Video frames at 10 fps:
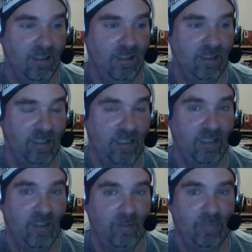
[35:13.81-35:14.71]
Rob Van
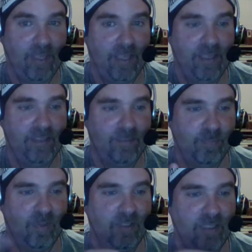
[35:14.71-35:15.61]
Dam still thing about that
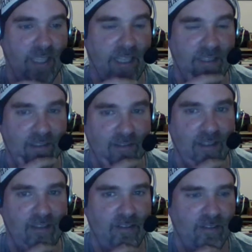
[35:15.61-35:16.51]
hot tub.
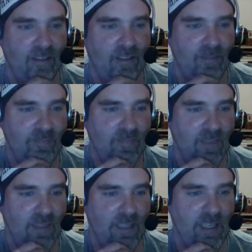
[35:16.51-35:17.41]

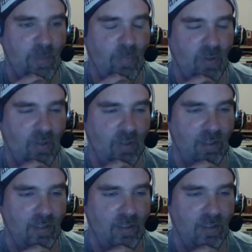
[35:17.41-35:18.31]
Uh, and
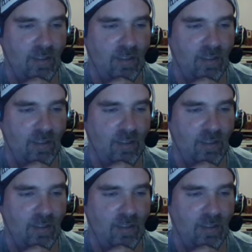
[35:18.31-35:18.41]
then